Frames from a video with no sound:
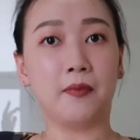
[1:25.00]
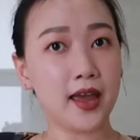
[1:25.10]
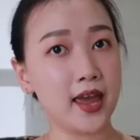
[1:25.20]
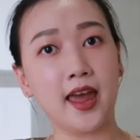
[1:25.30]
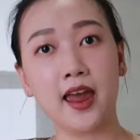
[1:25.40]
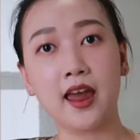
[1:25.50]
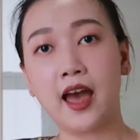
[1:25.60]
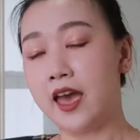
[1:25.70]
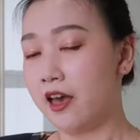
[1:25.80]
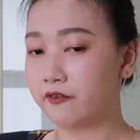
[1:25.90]
my hair, I
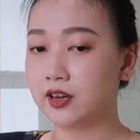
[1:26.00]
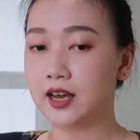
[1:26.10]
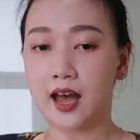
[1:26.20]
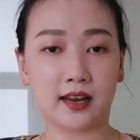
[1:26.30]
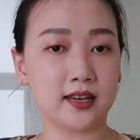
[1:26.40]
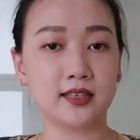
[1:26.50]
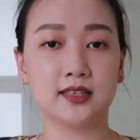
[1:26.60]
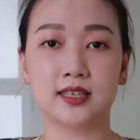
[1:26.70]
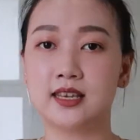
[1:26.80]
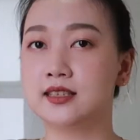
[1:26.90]
haven't cut it
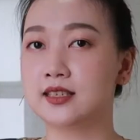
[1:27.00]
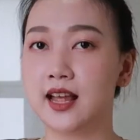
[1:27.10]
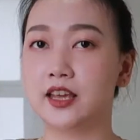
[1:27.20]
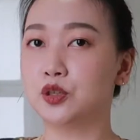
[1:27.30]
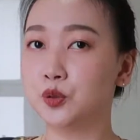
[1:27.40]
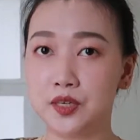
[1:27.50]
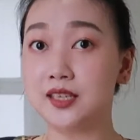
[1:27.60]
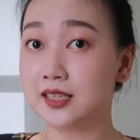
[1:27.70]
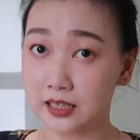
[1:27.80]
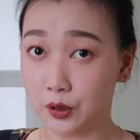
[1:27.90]
since like 2
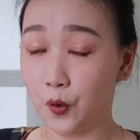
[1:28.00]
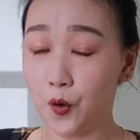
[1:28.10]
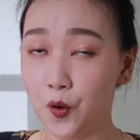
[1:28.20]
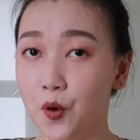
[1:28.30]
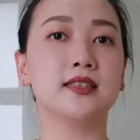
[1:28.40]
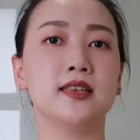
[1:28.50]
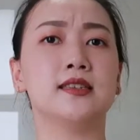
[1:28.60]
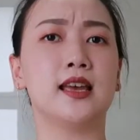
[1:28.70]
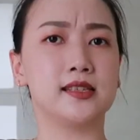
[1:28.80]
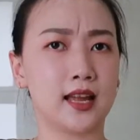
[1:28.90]
years ago, since
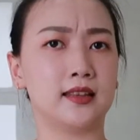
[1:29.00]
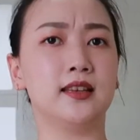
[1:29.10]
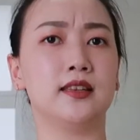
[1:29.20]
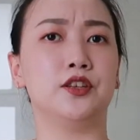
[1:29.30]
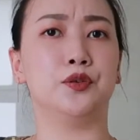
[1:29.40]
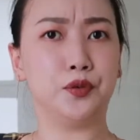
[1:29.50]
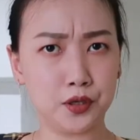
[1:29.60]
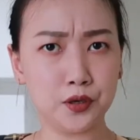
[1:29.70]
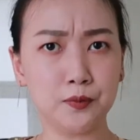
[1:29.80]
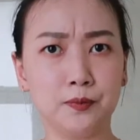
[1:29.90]
I started
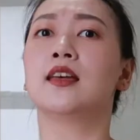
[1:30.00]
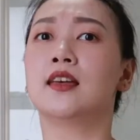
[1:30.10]
YouTube.